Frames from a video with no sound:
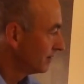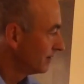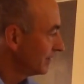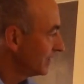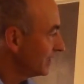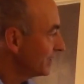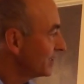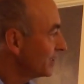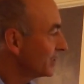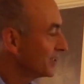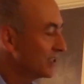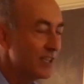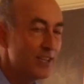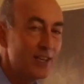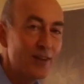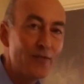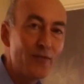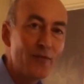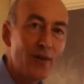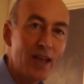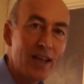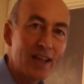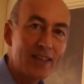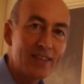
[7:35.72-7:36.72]
This is in
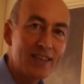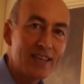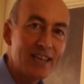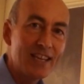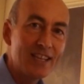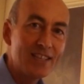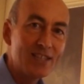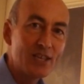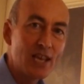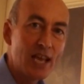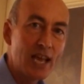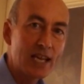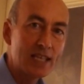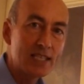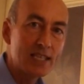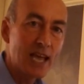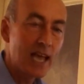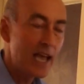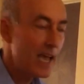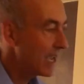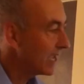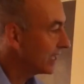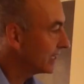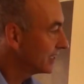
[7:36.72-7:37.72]
effect the insect's
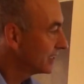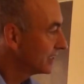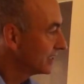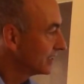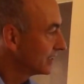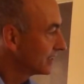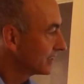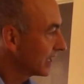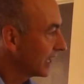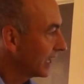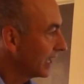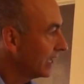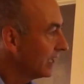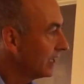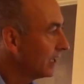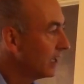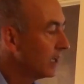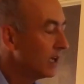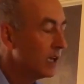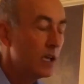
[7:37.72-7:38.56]
head. Okay?